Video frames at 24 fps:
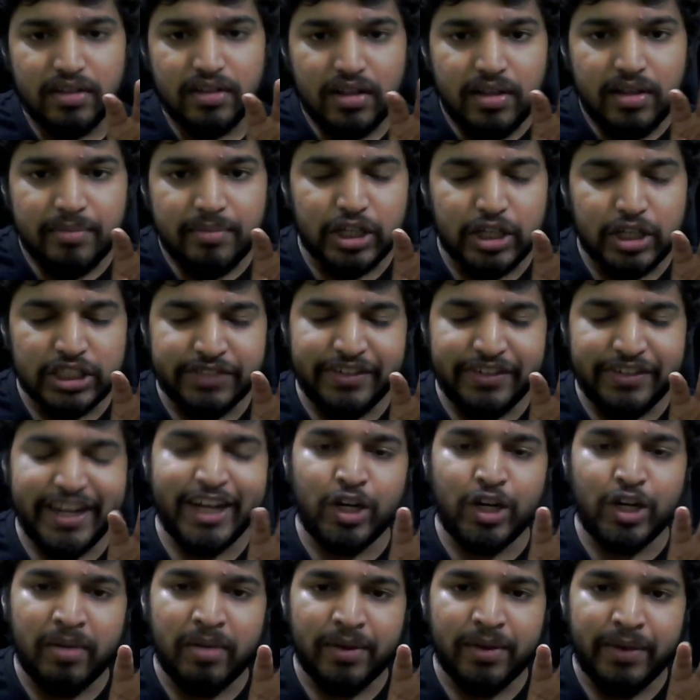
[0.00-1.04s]
Because if we take
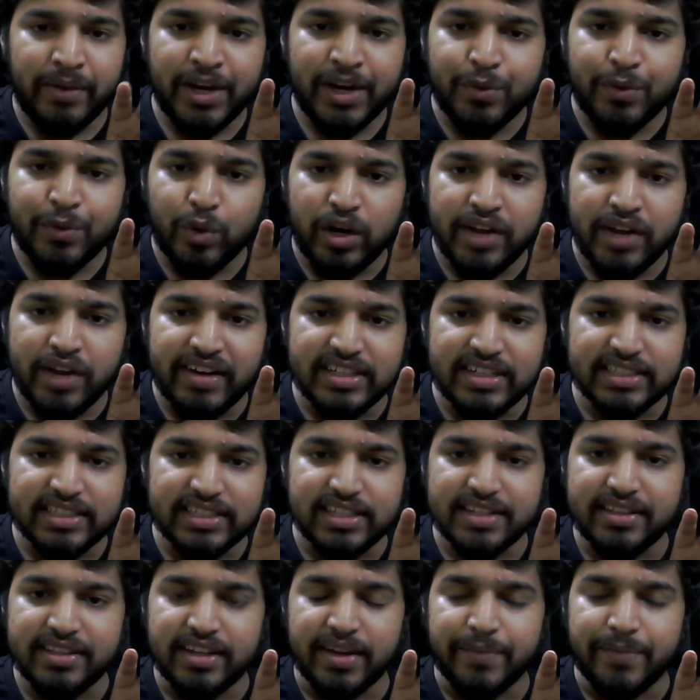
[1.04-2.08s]
2 power 1, it won't divide
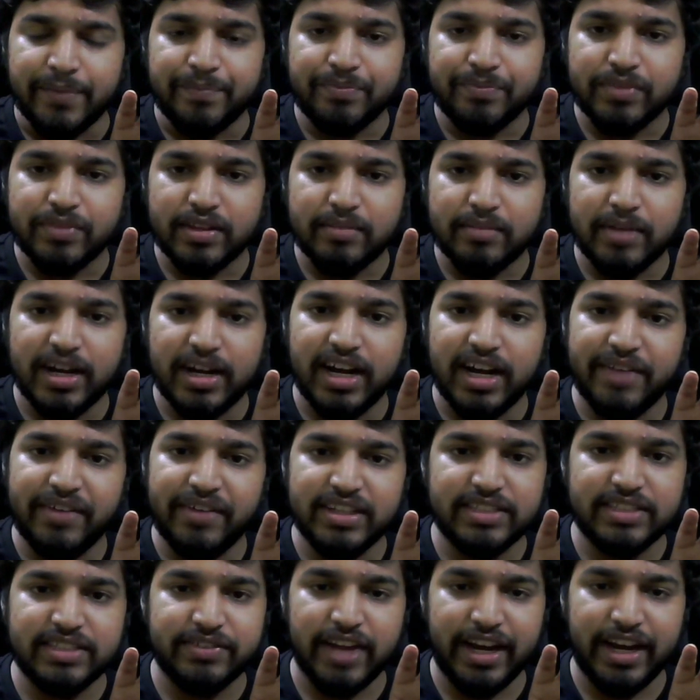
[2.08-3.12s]
63. But it'll
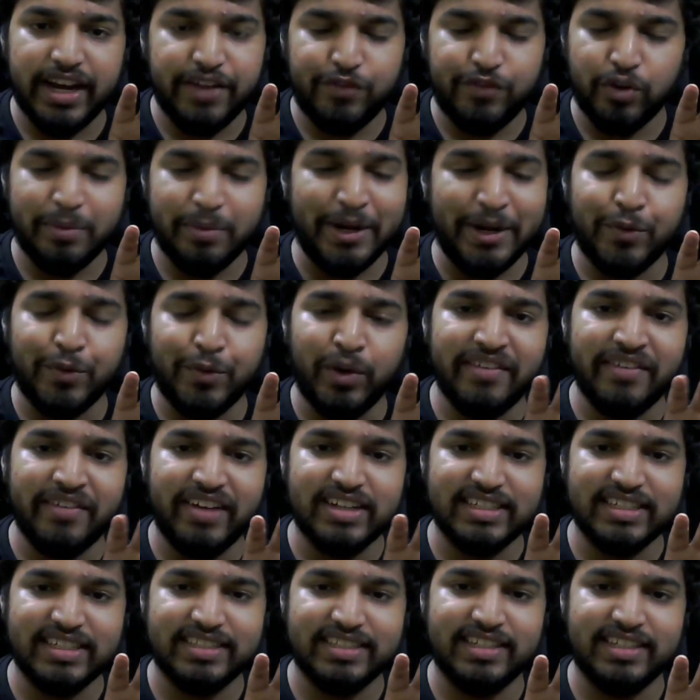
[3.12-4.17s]
divide 84, but it won't divide
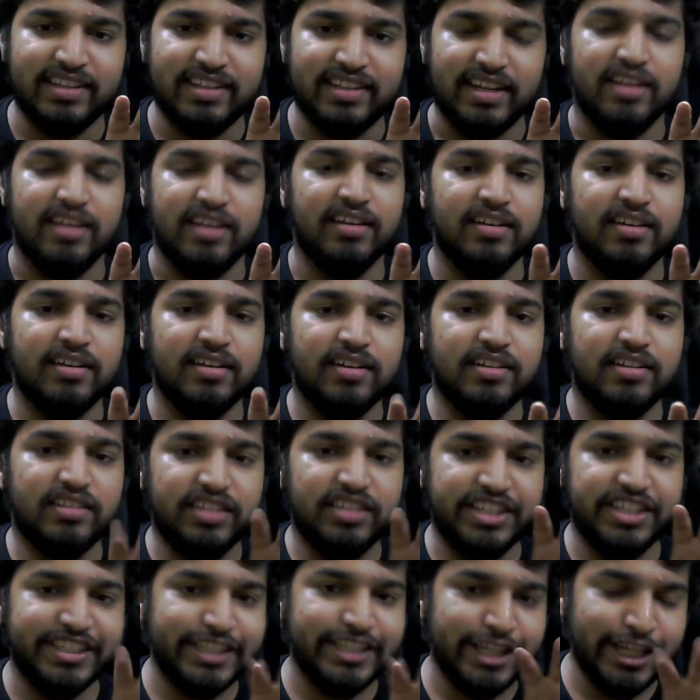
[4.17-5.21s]
63.
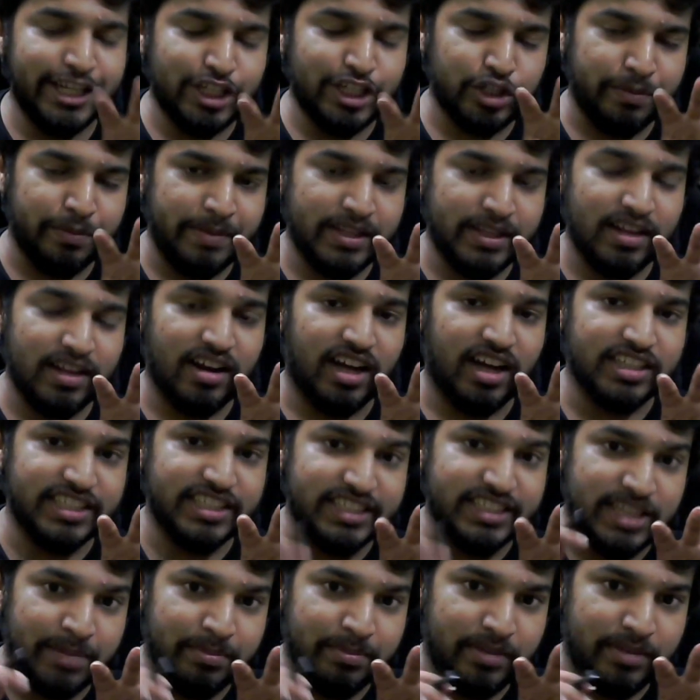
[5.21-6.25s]
GCD should be the largest
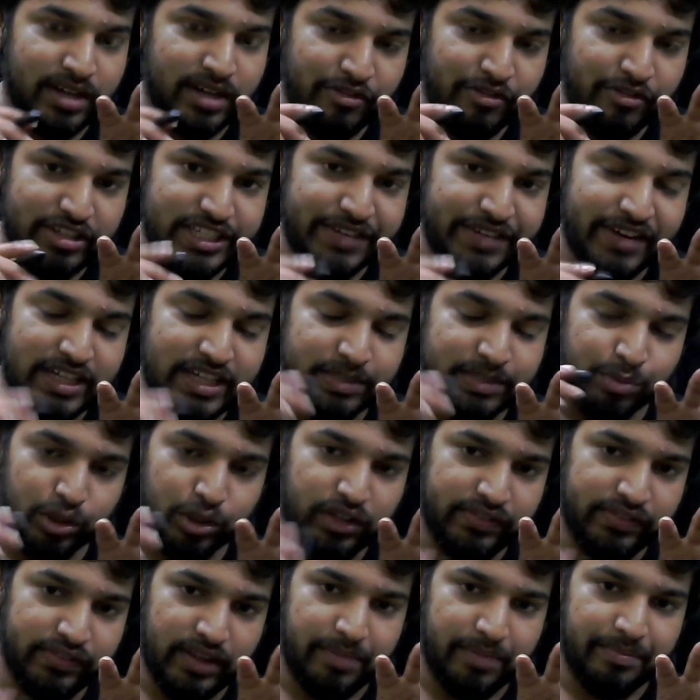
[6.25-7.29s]
number which divides both
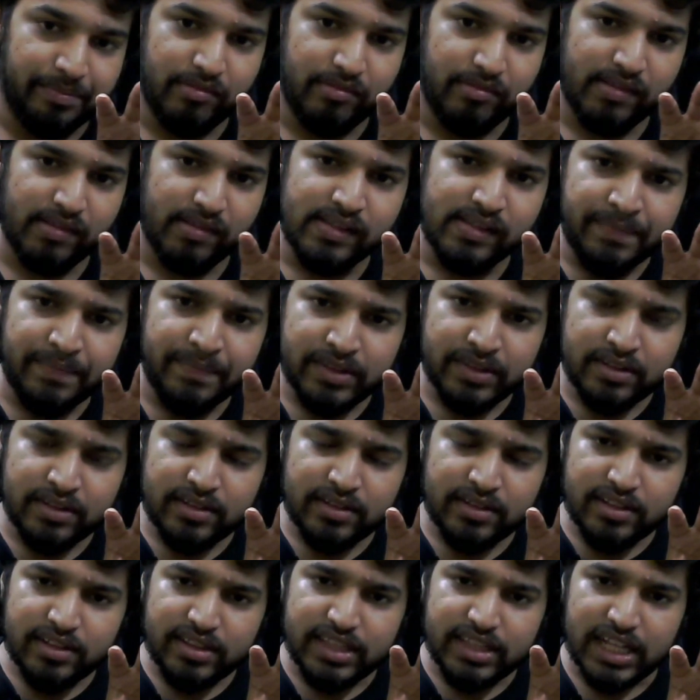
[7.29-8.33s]
of them.
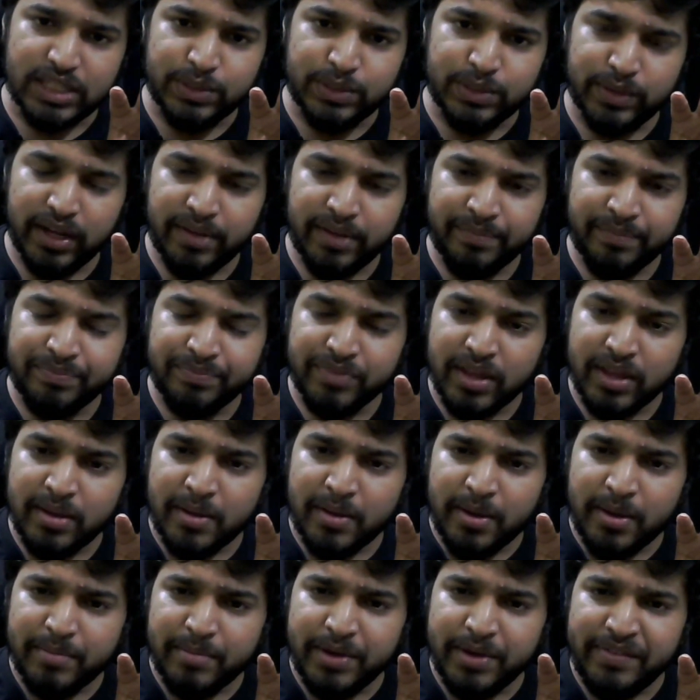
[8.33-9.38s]
That's why
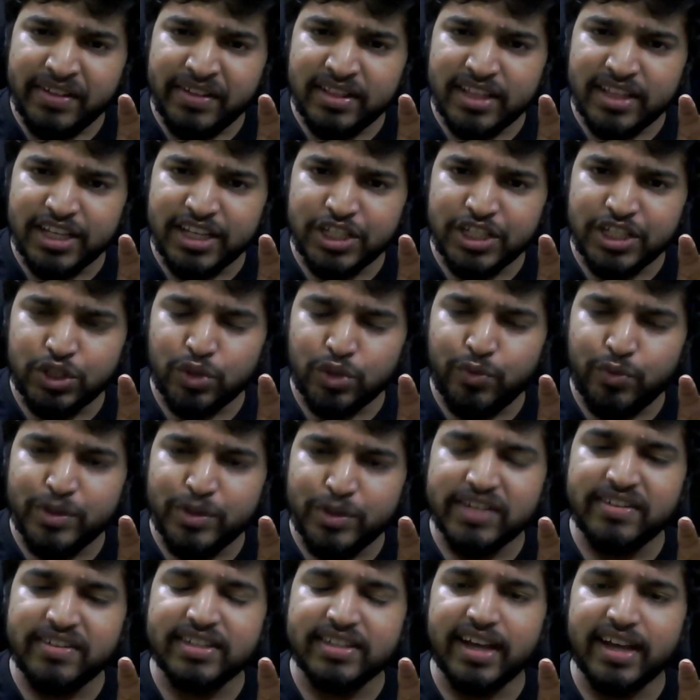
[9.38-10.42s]
between these two,
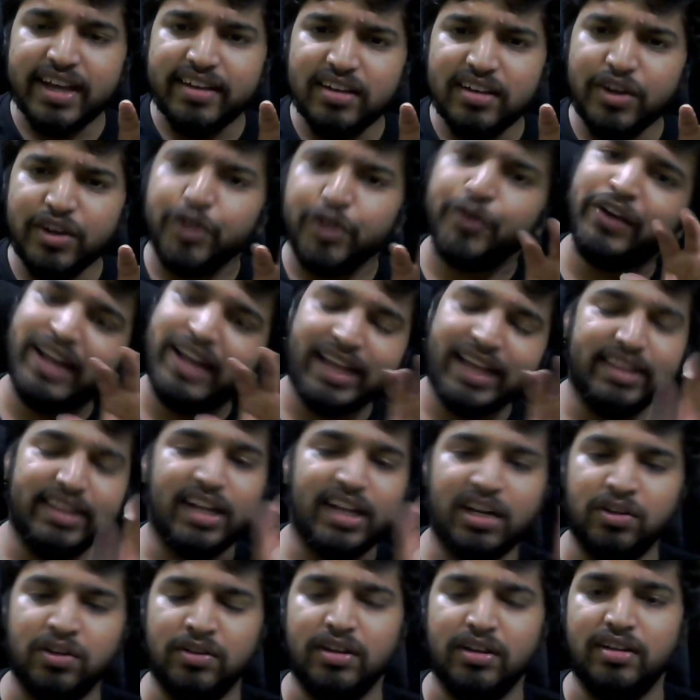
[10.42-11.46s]
whichever is higher, you take that
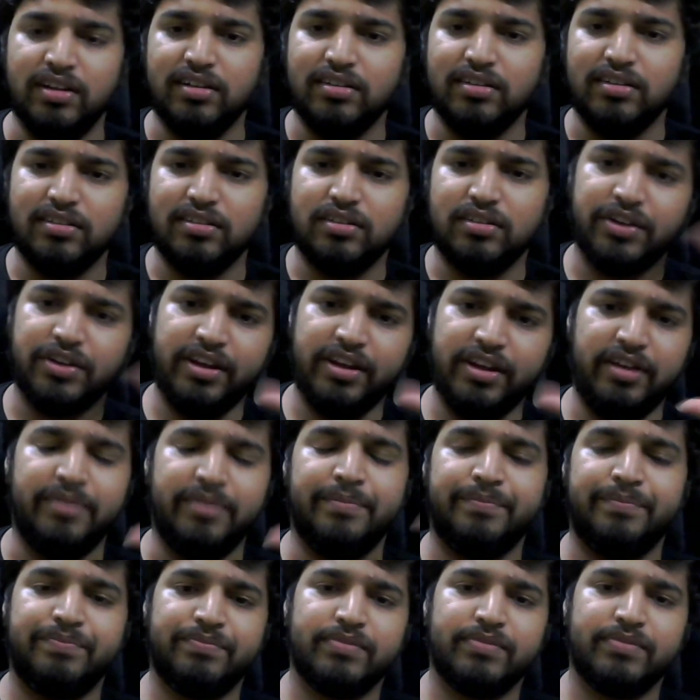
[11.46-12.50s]
only. Okay,
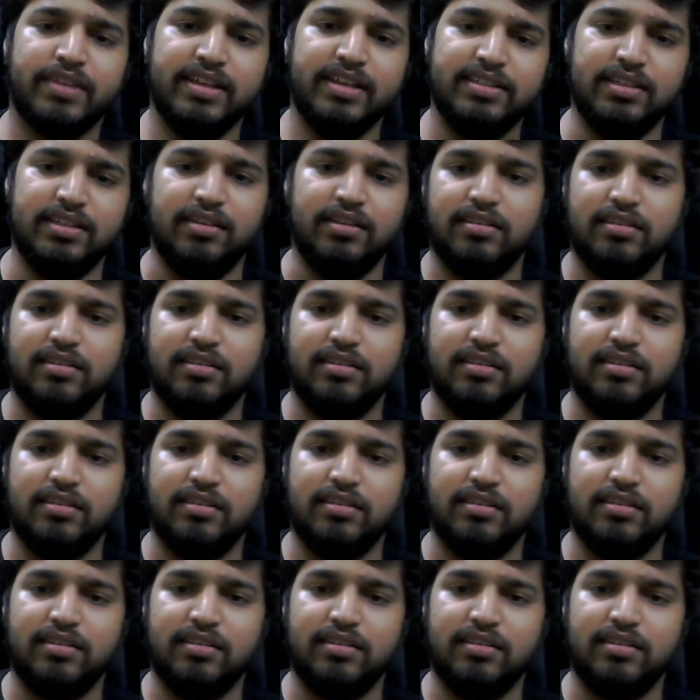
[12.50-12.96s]
easy.